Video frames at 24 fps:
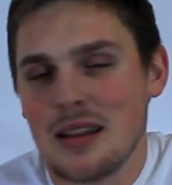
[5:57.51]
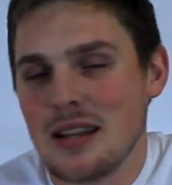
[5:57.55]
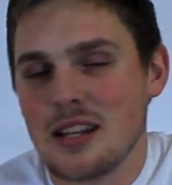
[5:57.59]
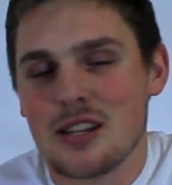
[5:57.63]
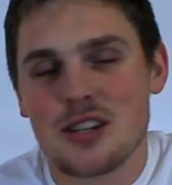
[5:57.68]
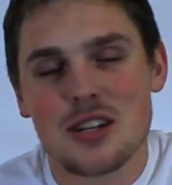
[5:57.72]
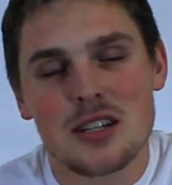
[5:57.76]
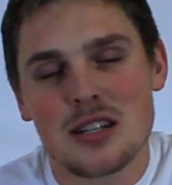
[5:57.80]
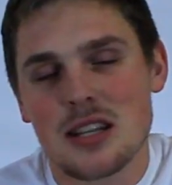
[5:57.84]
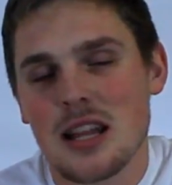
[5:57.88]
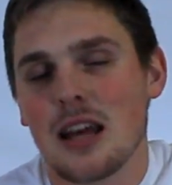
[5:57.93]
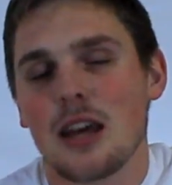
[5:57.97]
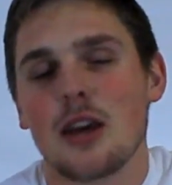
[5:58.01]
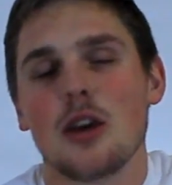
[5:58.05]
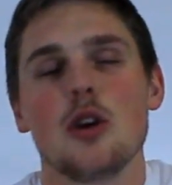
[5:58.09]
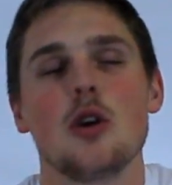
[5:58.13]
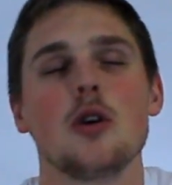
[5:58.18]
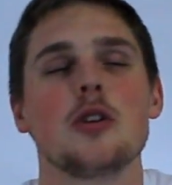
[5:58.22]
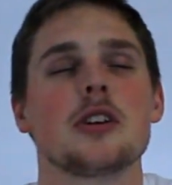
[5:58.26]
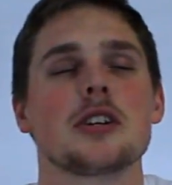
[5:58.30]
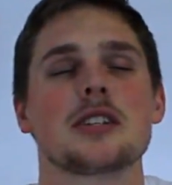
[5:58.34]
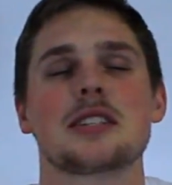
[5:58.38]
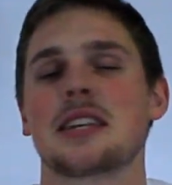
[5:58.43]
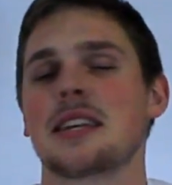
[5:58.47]
just like
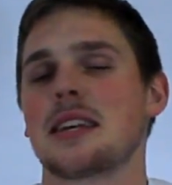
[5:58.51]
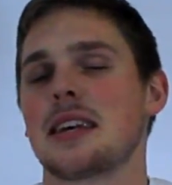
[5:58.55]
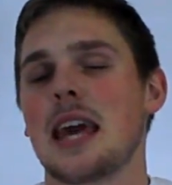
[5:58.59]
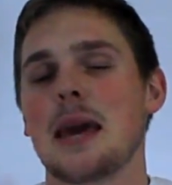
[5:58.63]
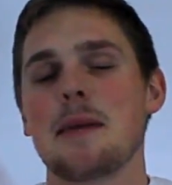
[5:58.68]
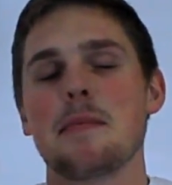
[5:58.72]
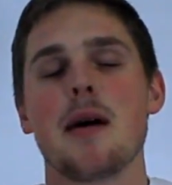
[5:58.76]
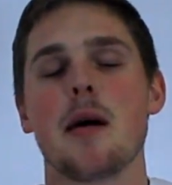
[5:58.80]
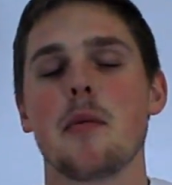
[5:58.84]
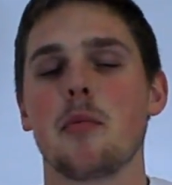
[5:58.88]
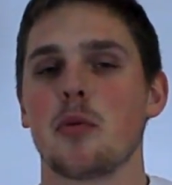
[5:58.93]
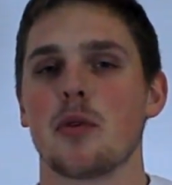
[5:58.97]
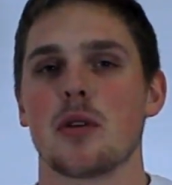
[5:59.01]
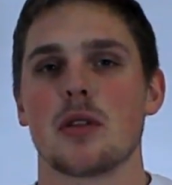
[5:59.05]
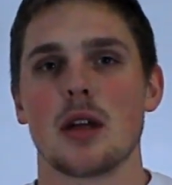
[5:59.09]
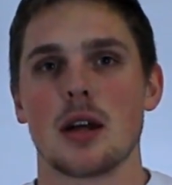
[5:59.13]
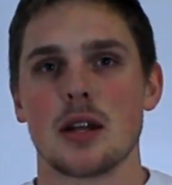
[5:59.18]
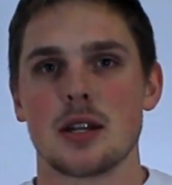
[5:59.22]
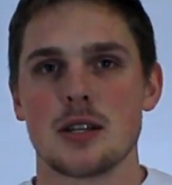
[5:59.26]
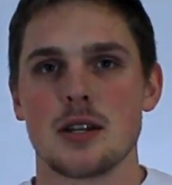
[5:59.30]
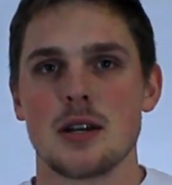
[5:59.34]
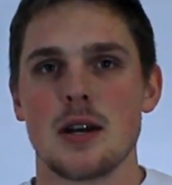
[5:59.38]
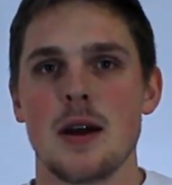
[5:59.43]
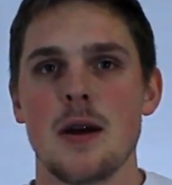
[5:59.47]
you just came up with
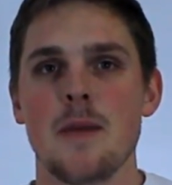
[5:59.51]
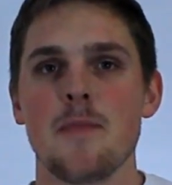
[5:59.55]
it.